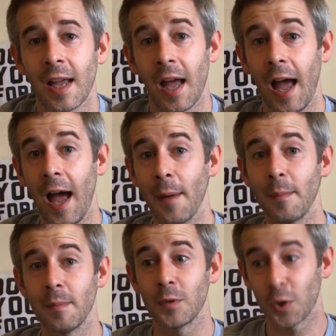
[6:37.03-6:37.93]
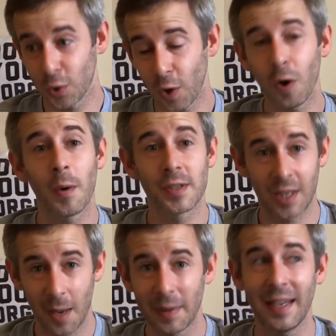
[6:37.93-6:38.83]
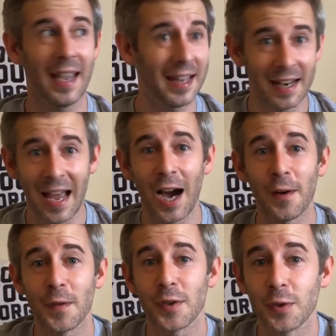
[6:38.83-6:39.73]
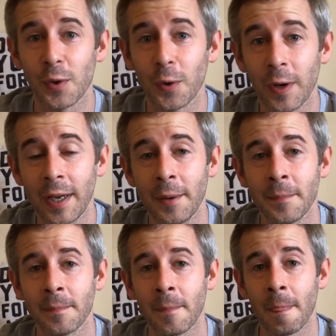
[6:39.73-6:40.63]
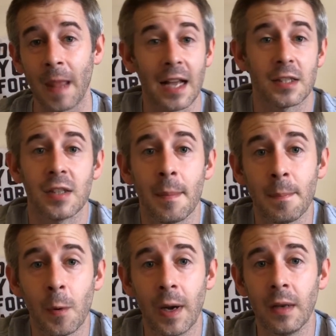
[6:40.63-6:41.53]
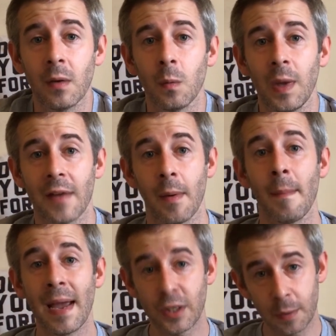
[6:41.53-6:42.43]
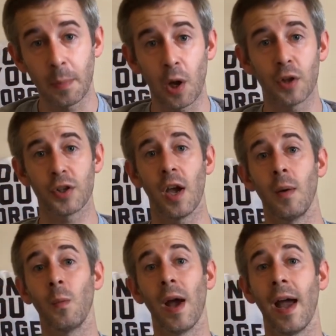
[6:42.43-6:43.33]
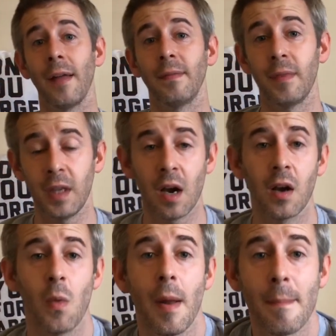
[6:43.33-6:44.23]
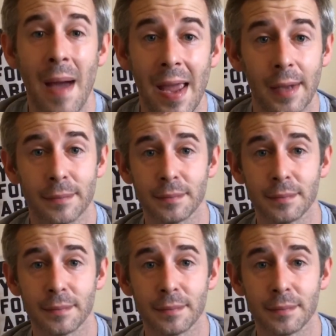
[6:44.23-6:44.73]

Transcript: Um, Totoro is coming in and out of the story at some point we have a major plot turn where the younger one, Mei,